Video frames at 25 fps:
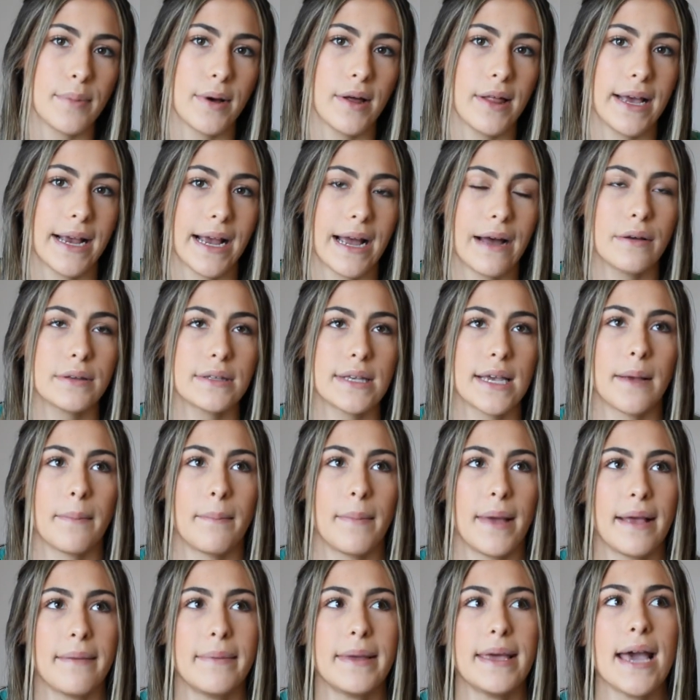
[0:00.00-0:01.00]
but I was
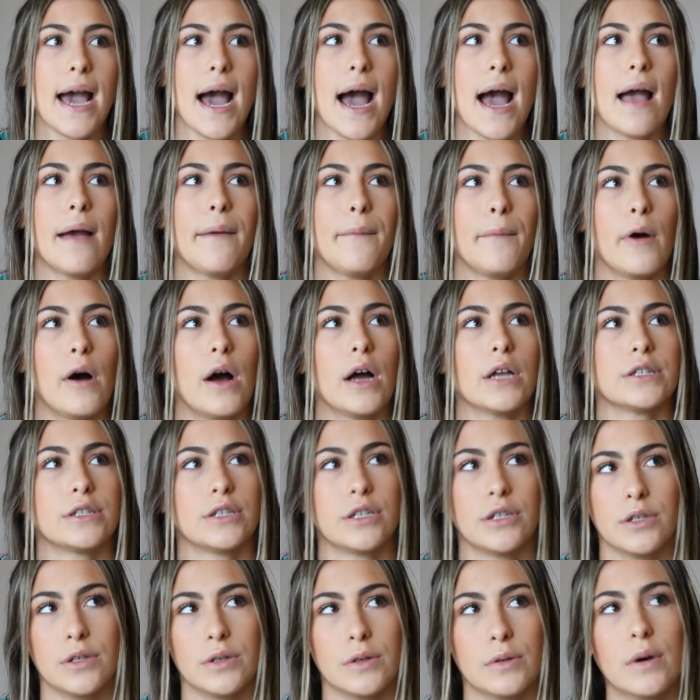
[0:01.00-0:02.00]
maybe I want
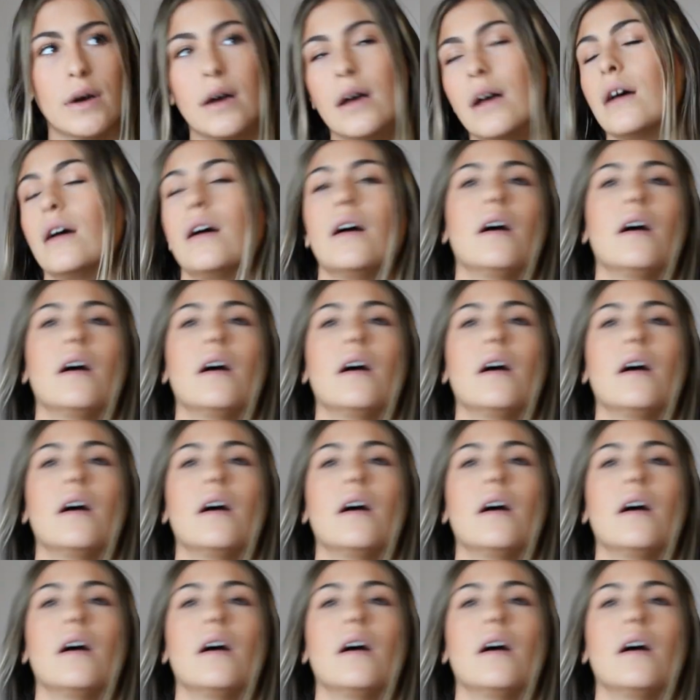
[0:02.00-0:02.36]
to